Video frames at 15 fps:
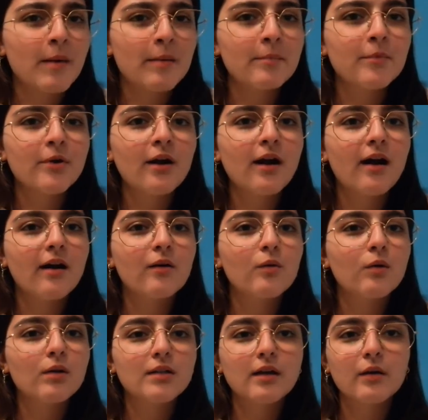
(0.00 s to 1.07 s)
remember how
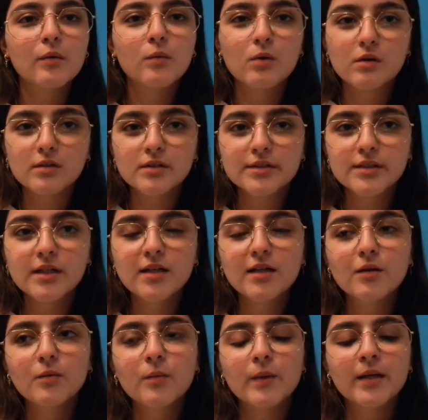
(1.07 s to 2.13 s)
old I was
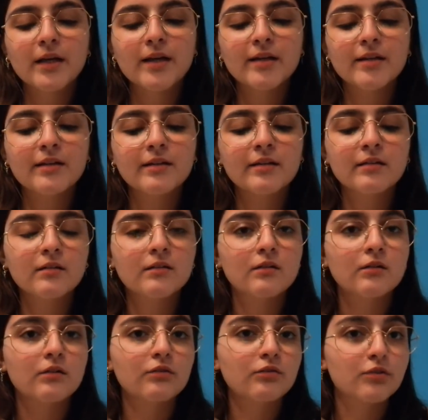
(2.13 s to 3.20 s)
when I
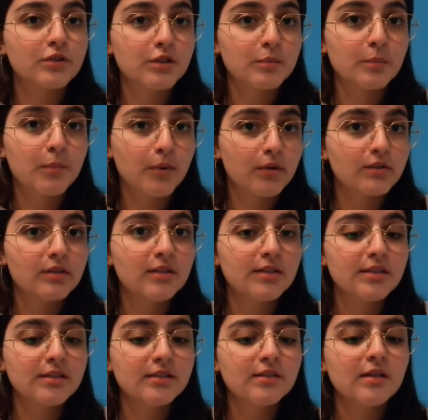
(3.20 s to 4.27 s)
first bought
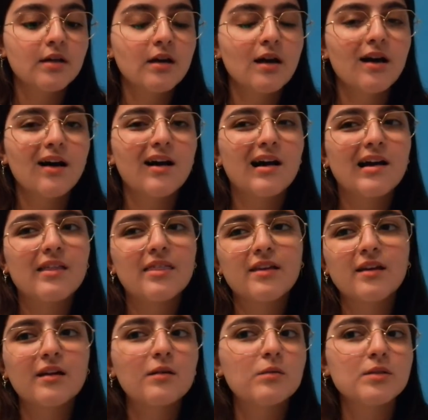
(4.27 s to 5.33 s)
this. I
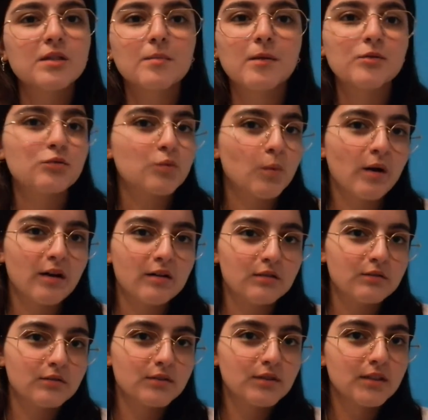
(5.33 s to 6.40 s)
think I was about
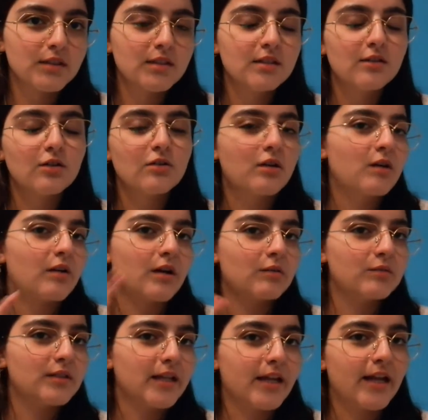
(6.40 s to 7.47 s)
12 or
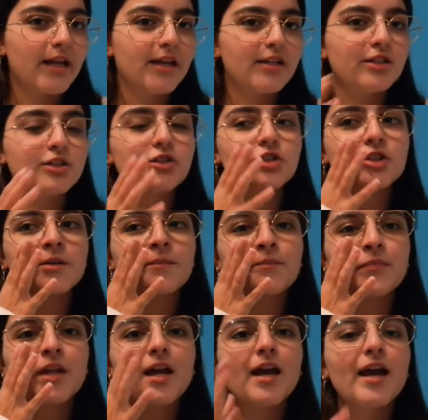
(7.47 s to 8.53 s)
around that age,
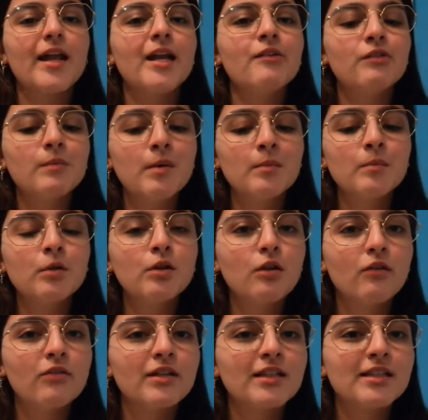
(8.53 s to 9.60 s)
and I
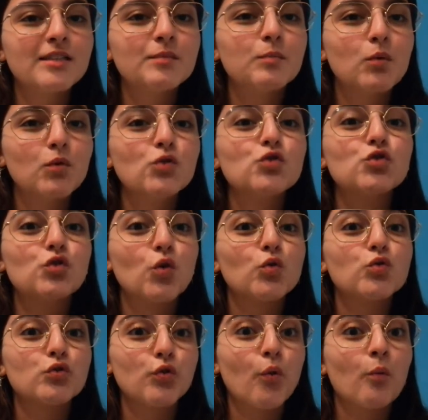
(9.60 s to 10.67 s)
remember loving this book
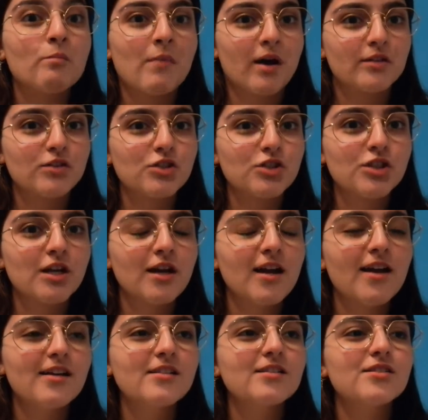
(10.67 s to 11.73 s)
so much.
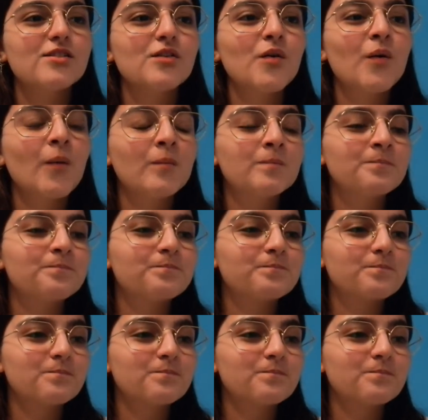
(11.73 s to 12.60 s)
So